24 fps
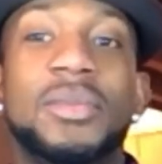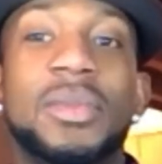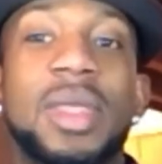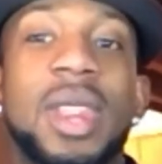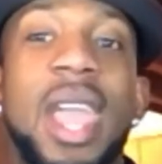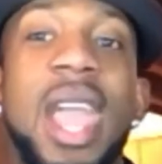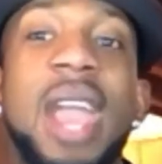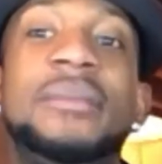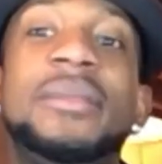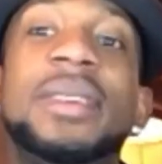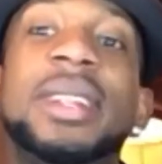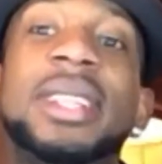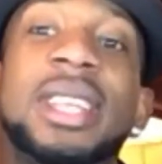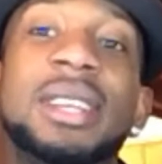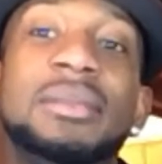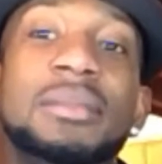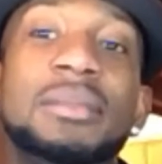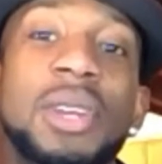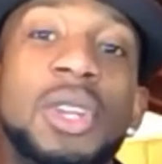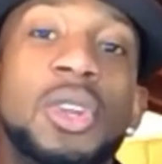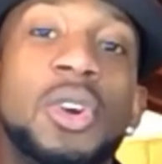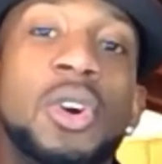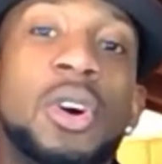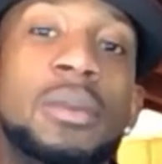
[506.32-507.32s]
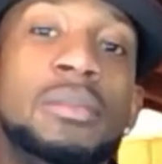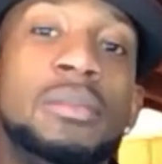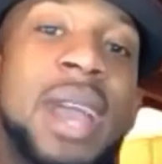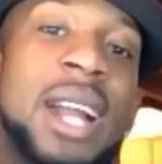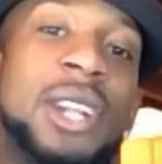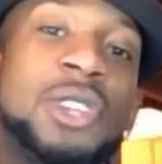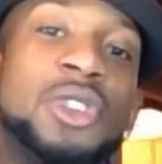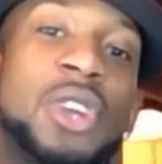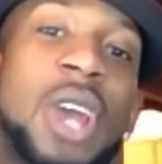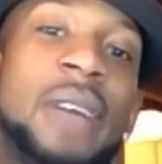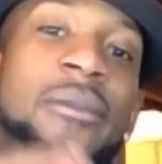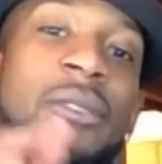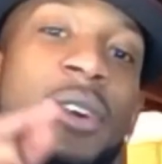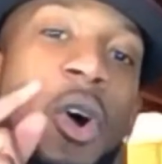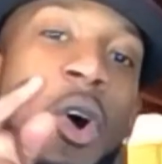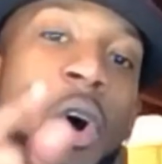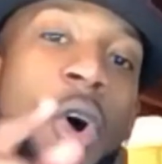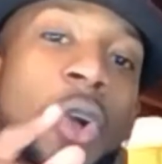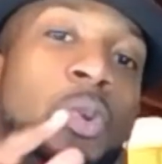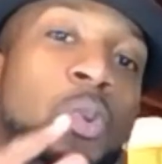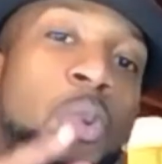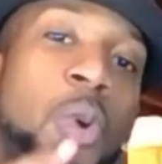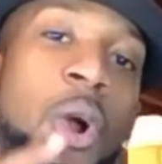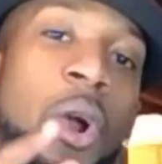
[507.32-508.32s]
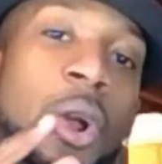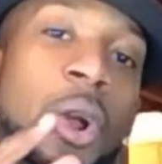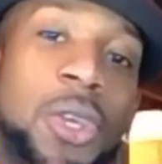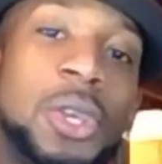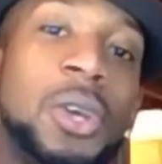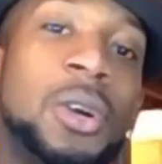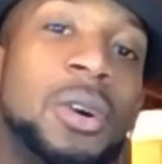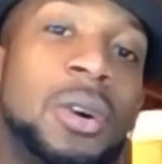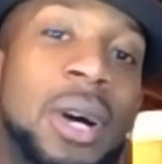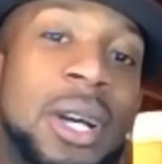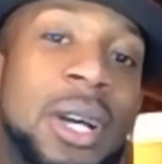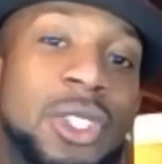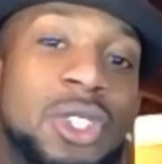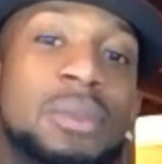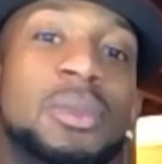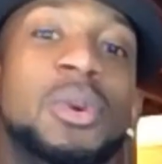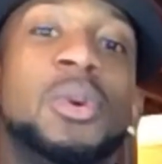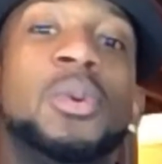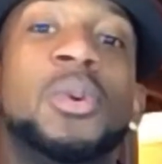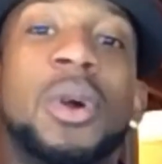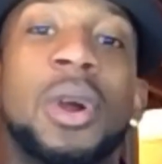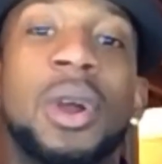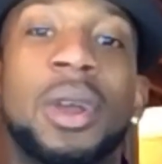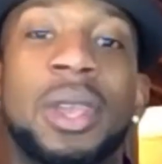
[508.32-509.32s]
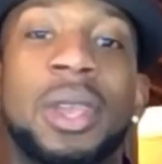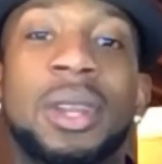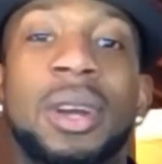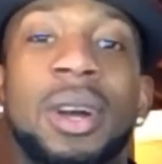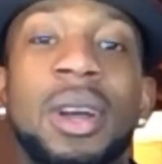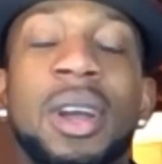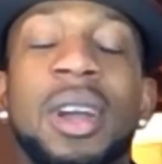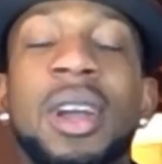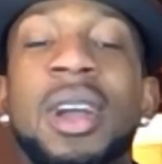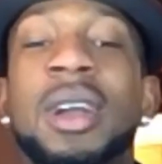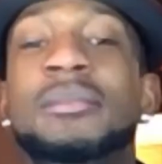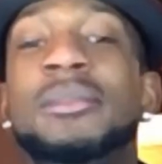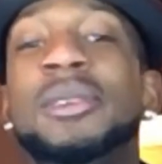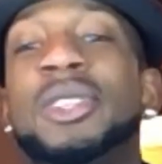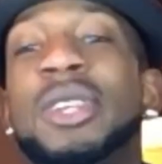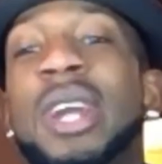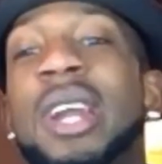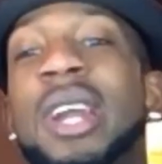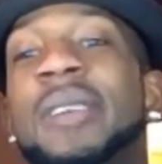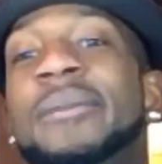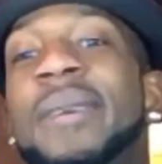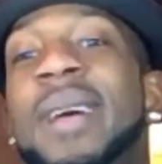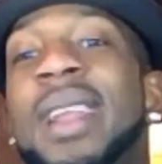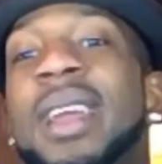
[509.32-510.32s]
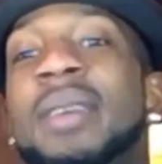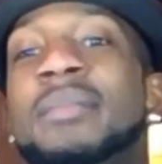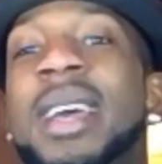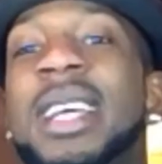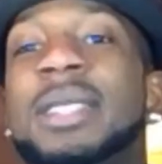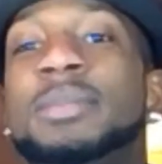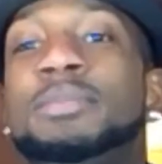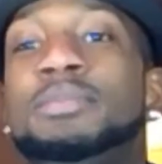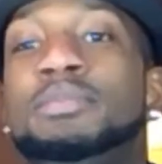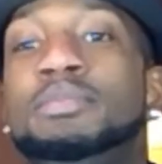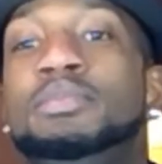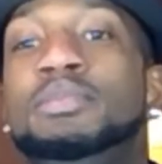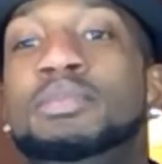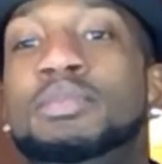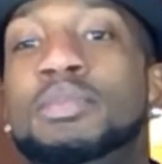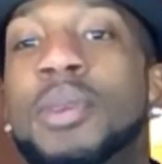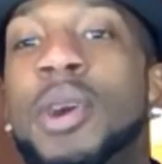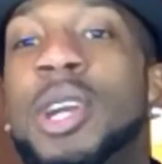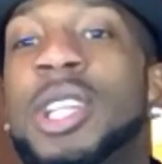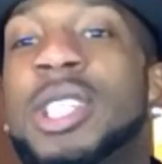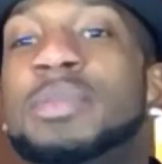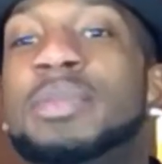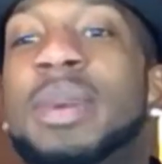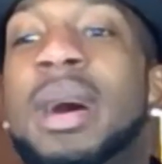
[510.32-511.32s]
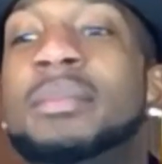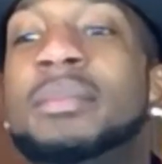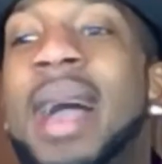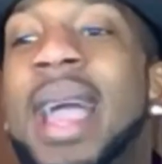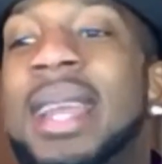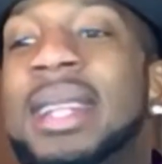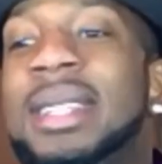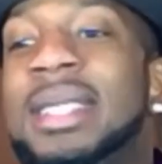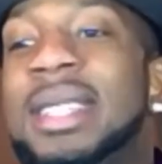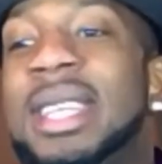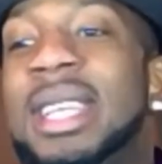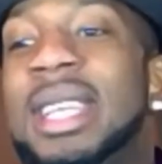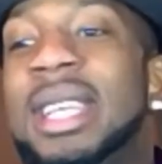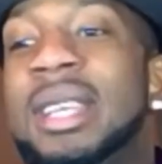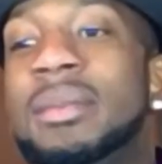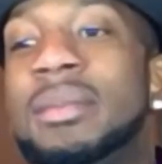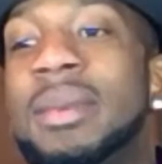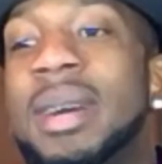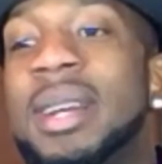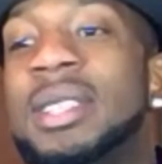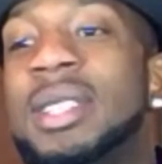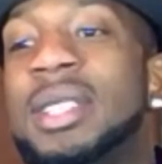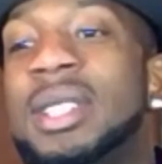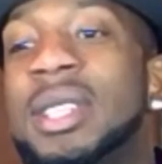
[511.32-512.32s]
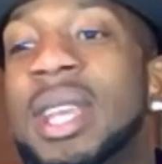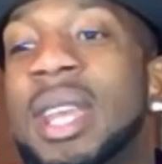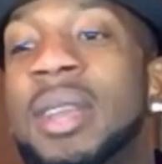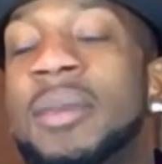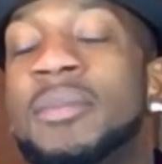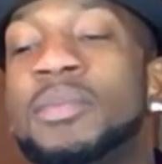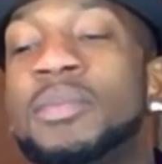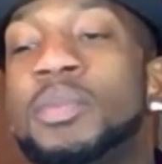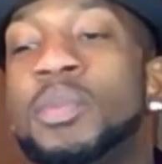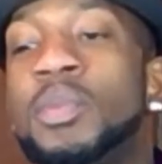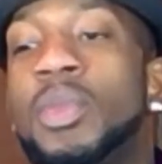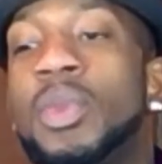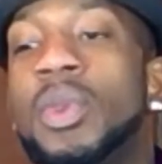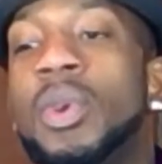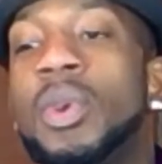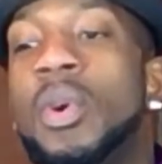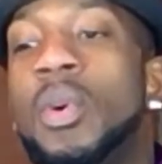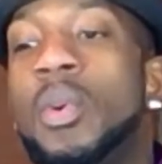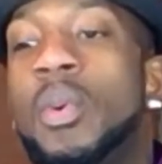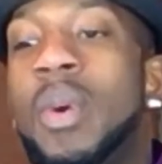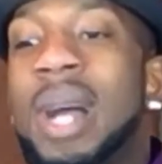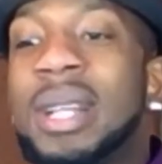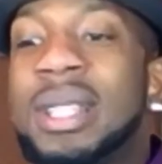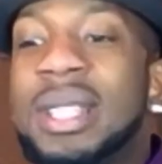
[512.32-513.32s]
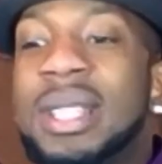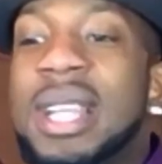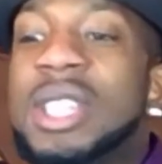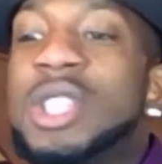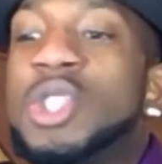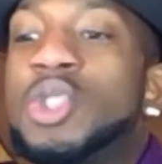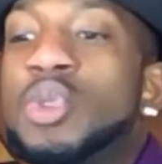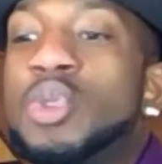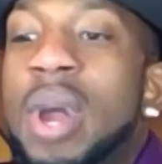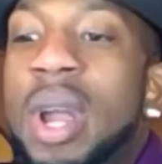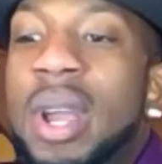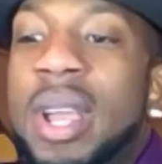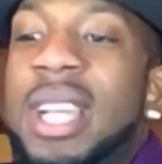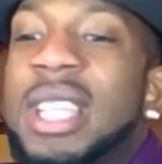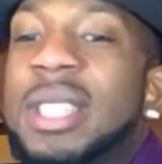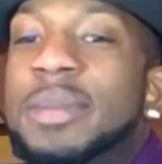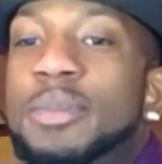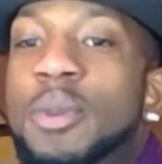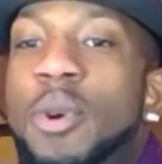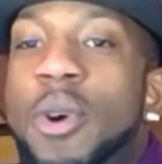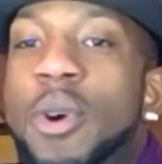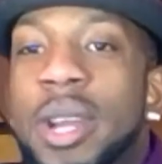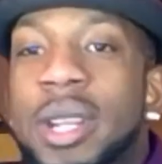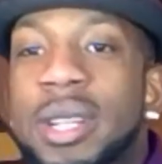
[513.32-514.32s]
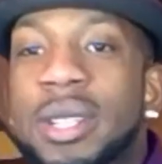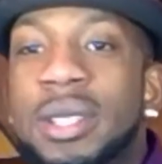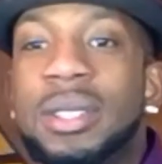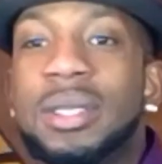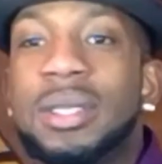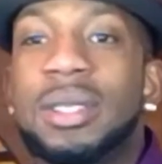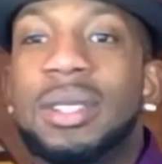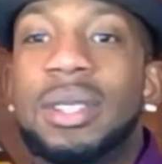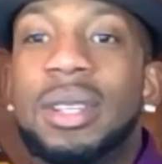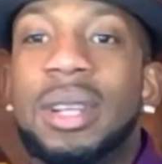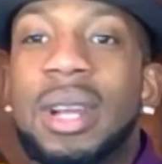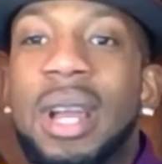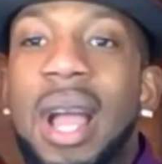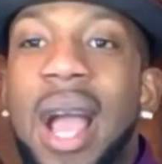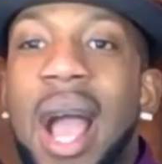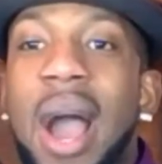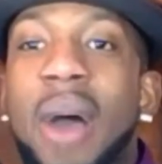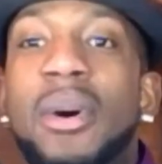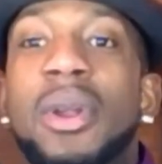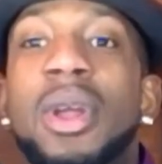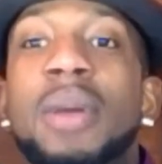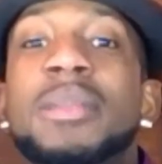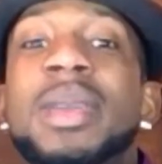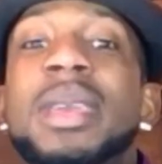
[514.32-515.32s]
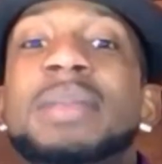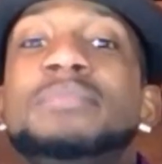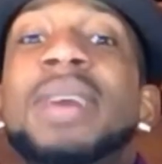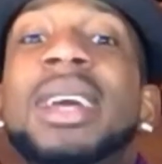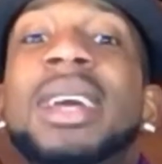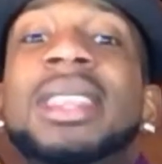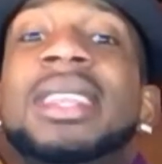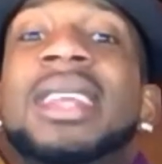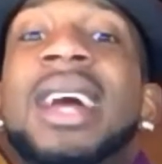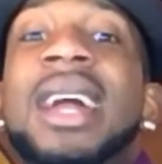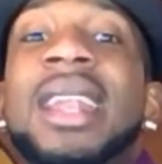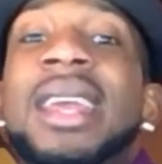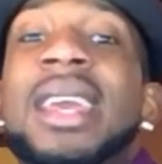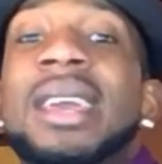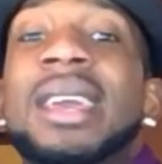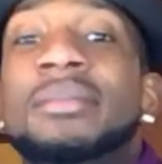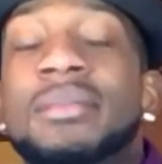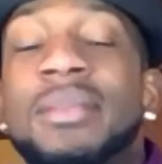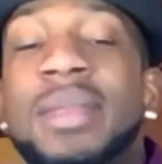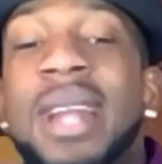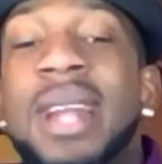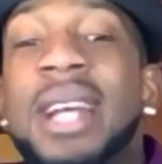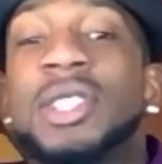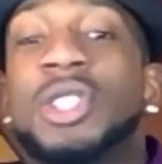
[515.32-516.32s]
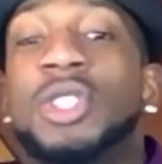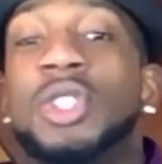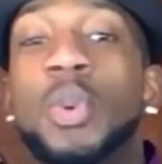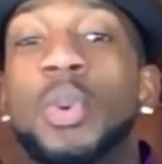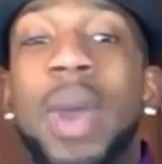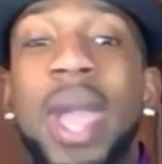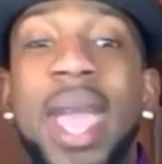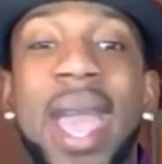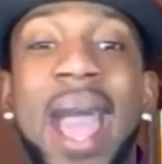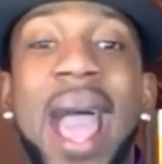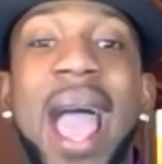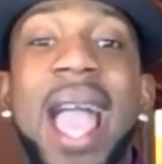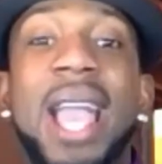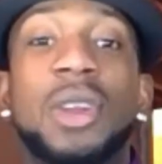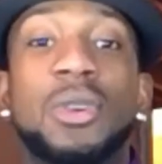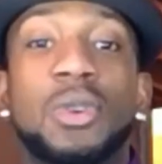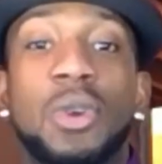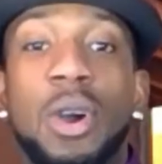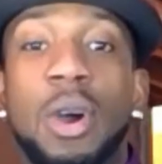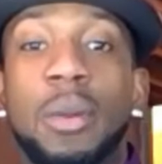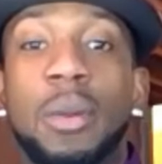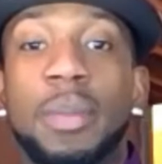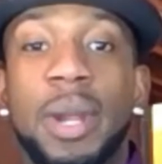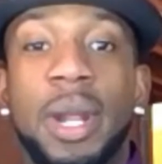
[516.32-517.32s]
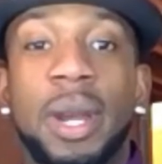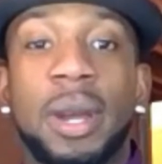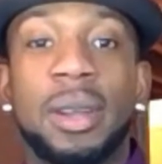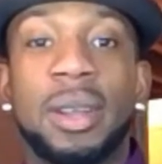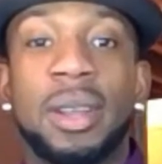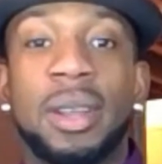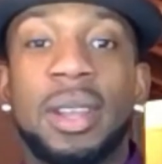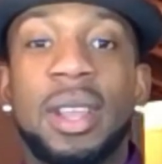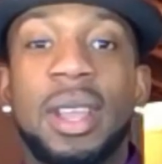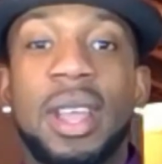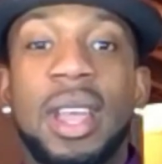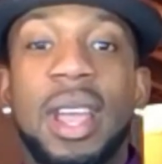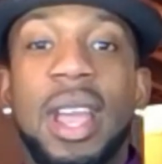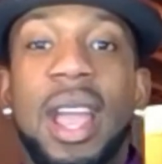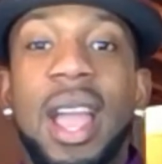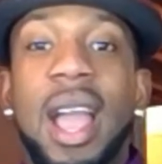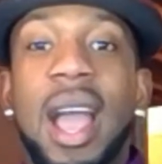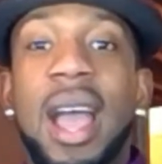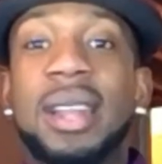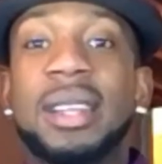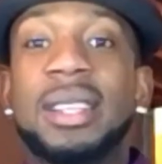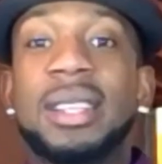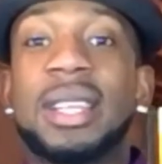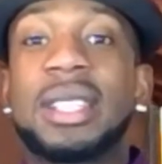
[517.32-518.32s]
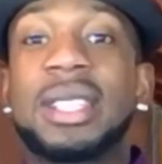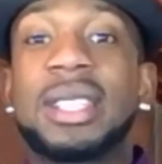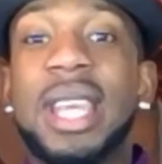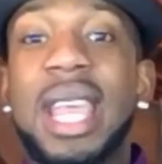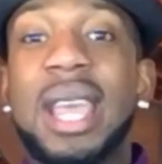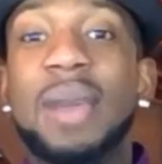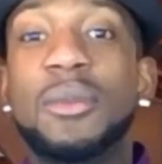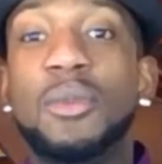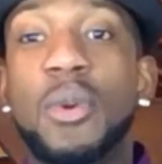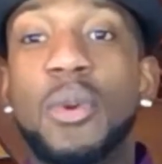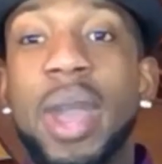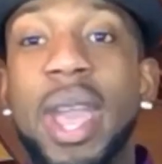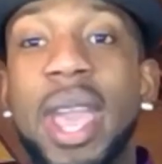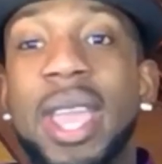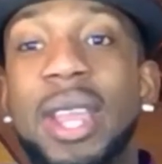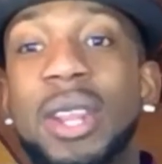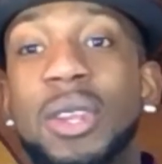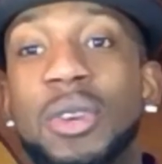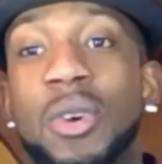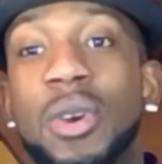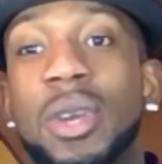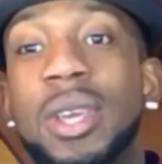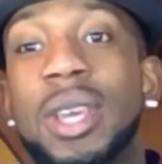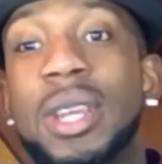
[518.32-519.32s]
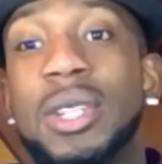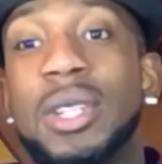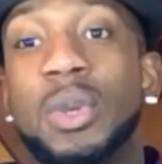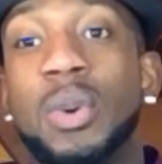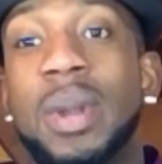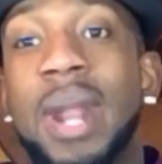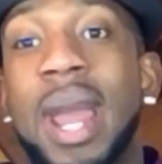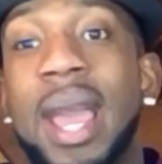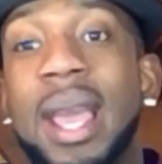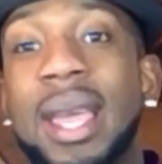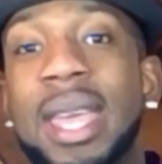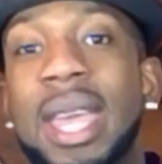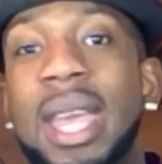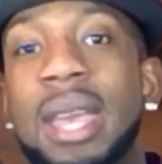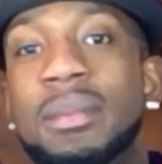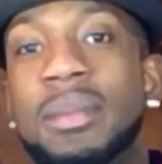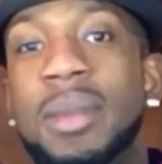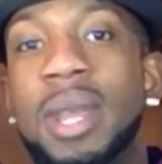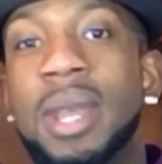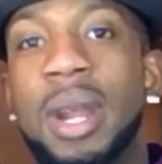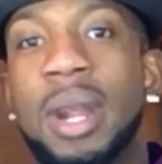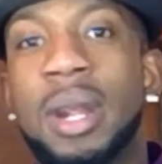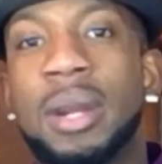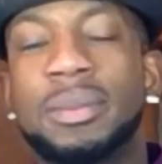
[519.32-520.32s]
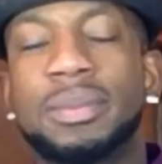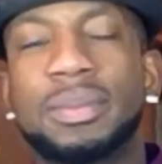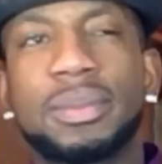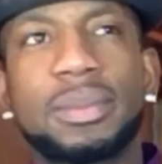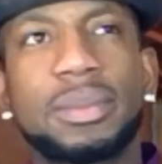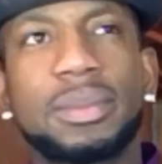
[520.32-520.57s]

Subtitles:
everything we do, me I try to outwork you or some work, you know. We try to find the best person by my team and see what's his strongest point. I want to be better than him. That's the way I grew up, you know. Right. And it's the same way in cooking too. When I came here,